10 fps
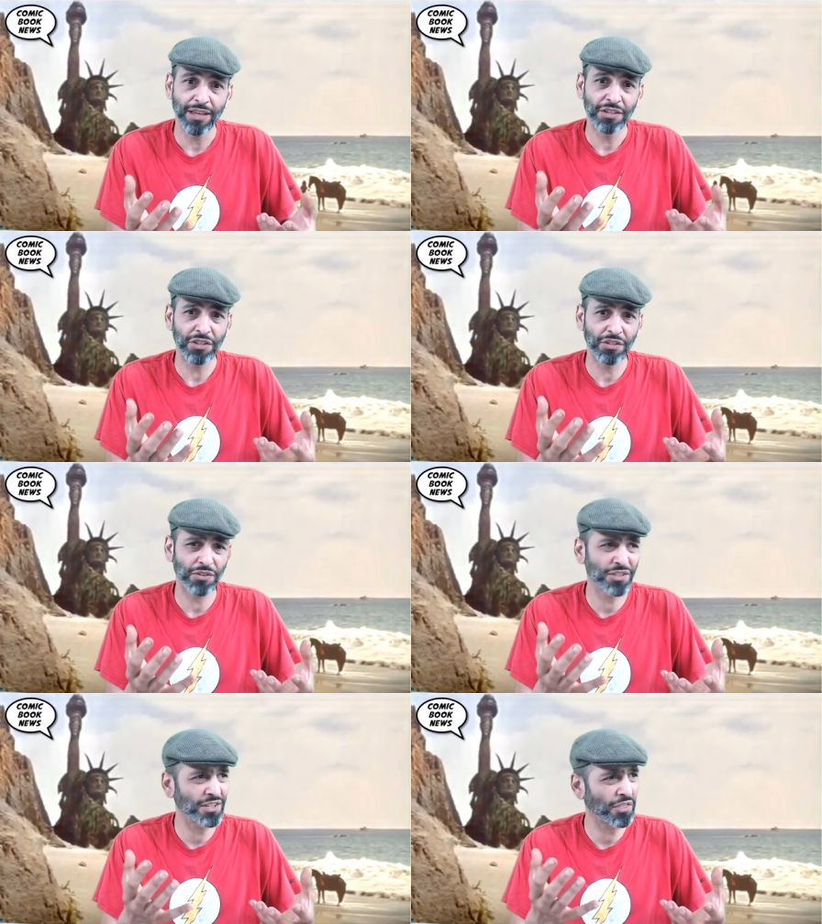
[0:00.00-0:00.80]
she
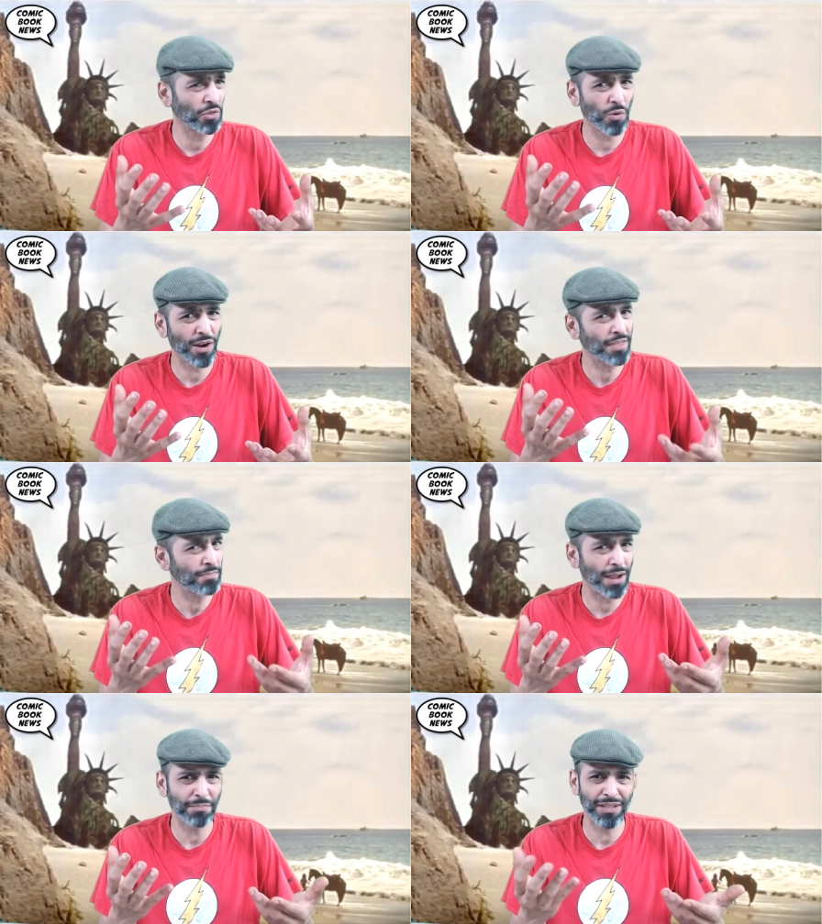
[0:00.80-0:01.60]
turns into thorn
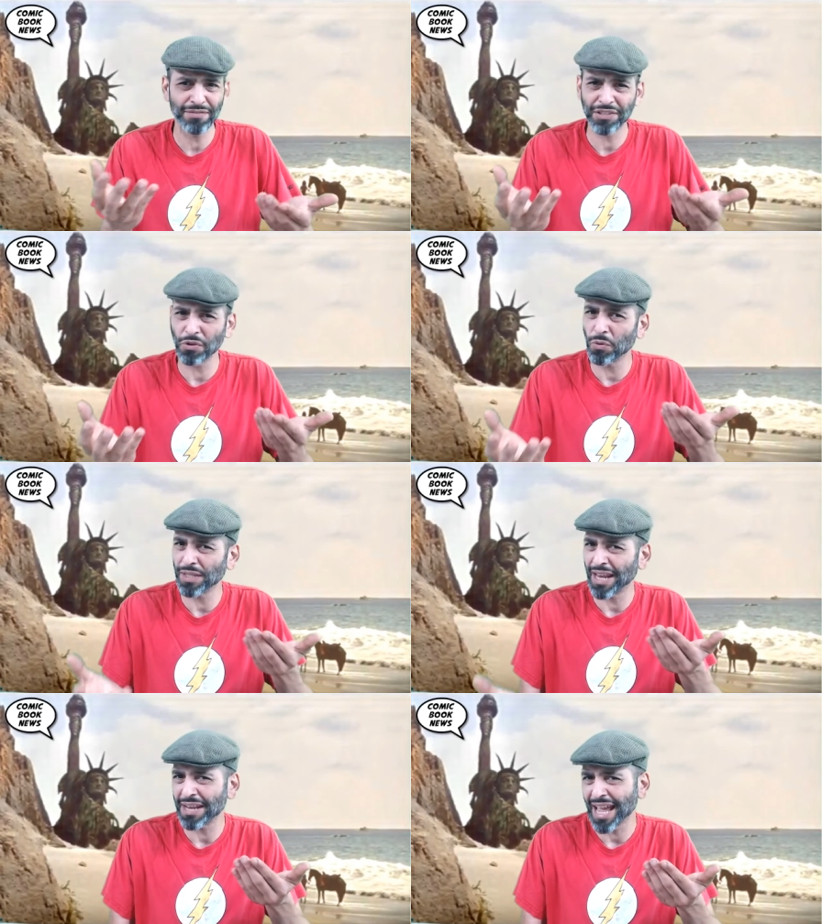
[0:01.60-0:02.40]
i, I believe it's only
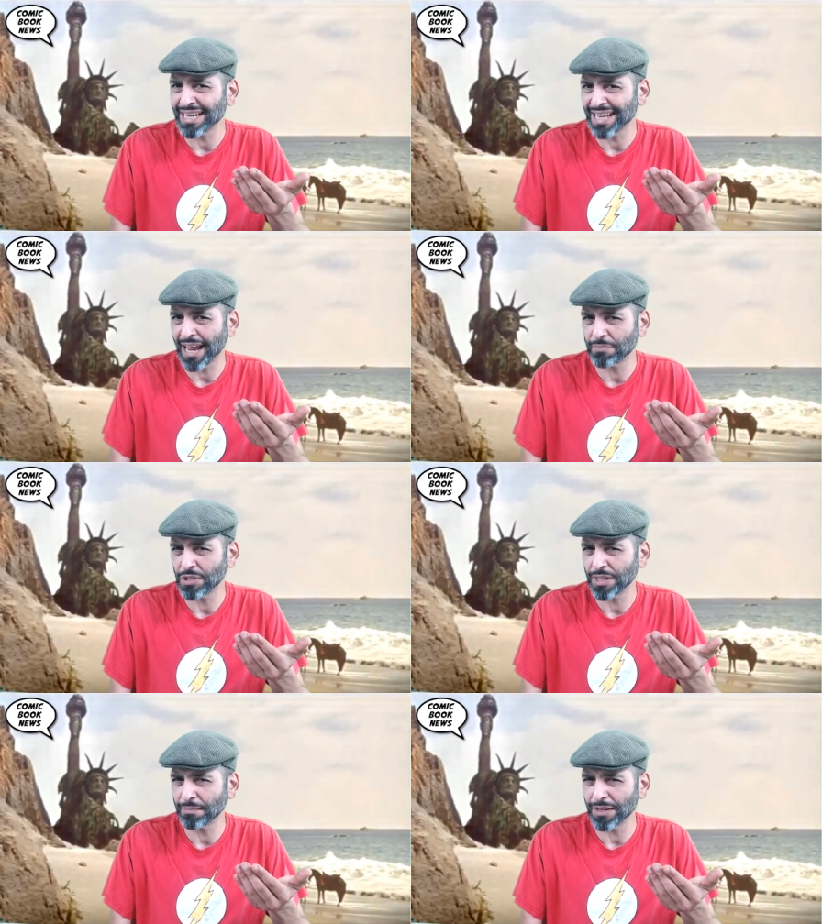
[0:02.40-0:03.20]
at nighttime she
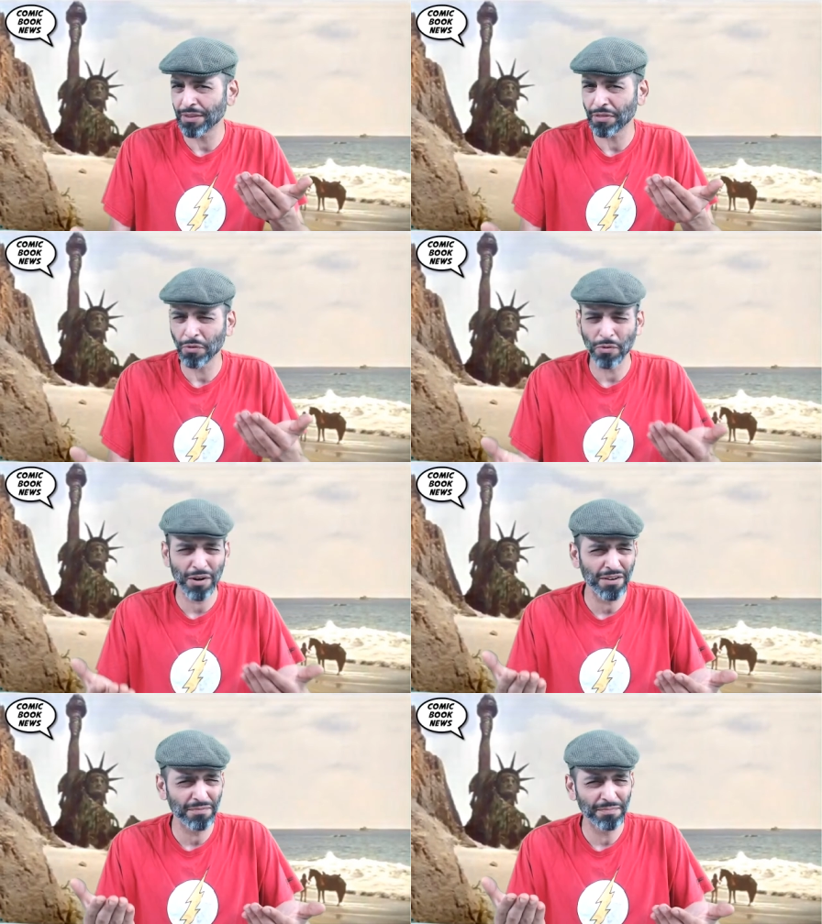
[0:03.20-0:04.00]
can be the
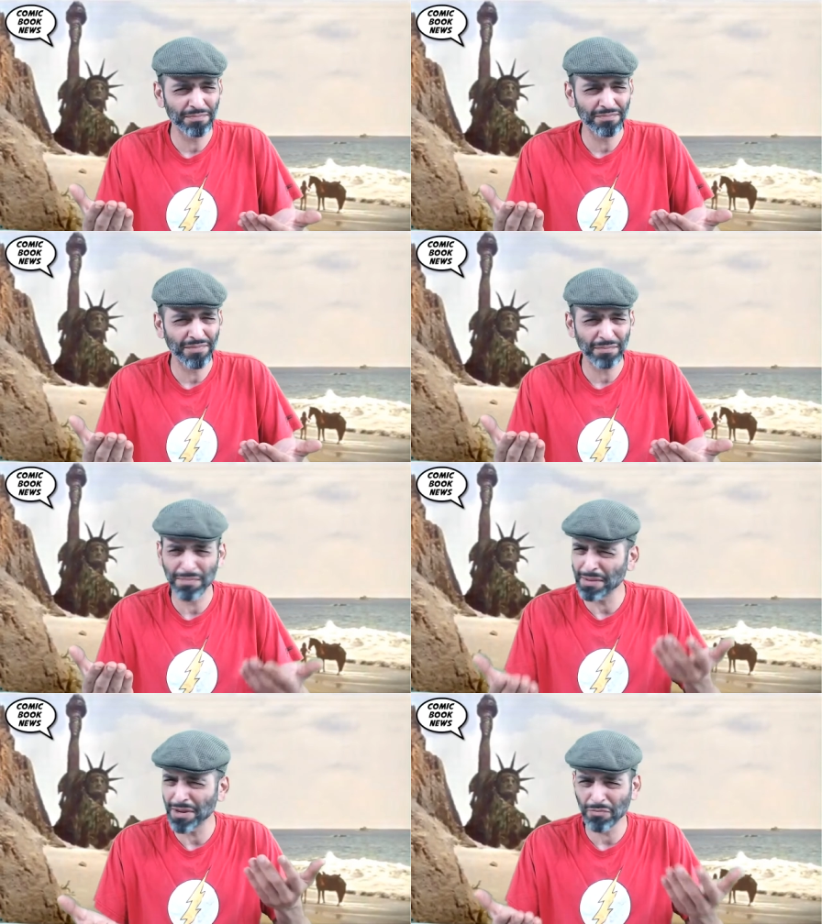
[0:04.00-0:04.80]
thorn
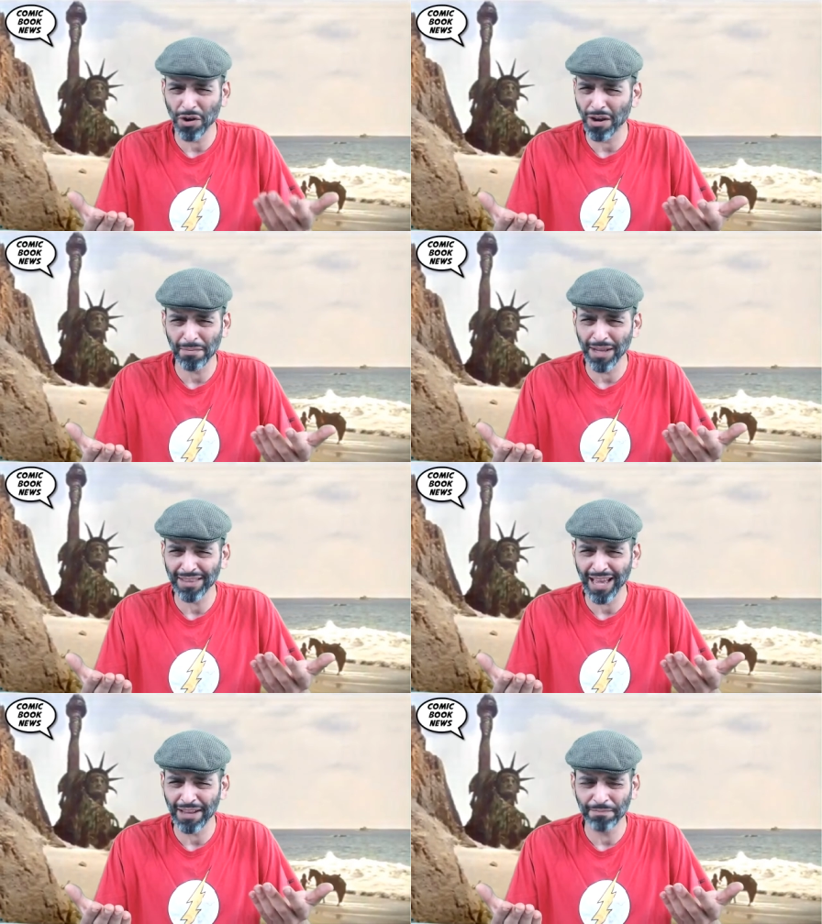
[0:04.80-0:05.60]
maybe i'm wrong about that